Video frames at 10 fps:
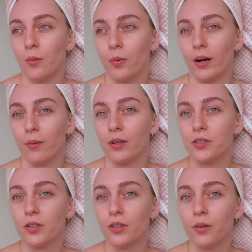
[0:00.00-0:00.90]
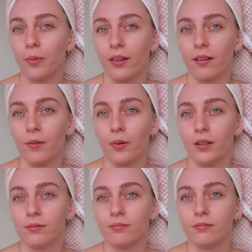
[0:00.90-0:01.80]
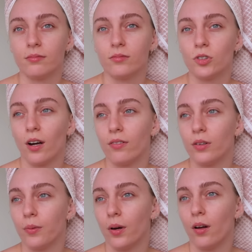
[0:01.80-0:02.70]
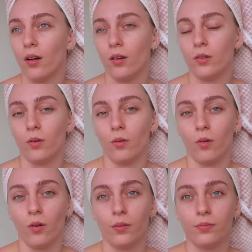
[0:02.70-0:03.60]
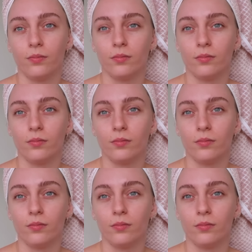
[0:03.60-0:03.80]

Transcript: what I want to do, whether I want to travel the world or,